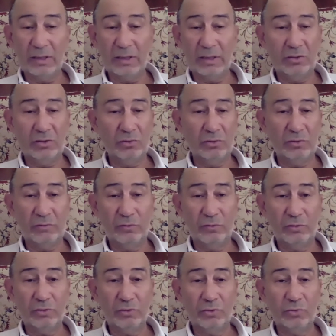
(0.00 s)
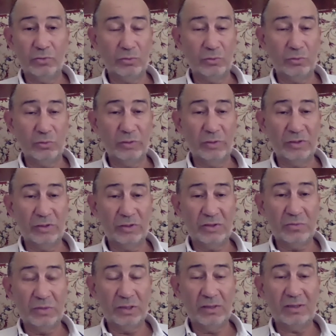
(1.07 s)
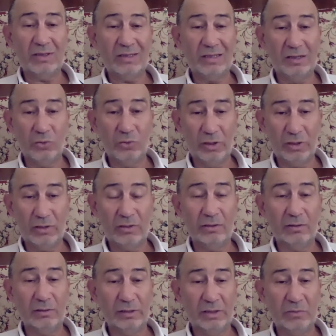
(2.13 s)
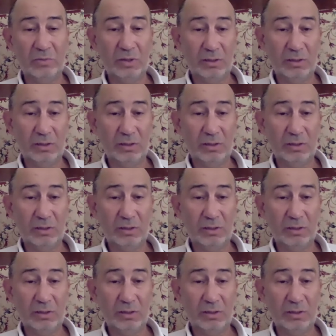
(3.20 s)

I don't want to overestimate heroic labor,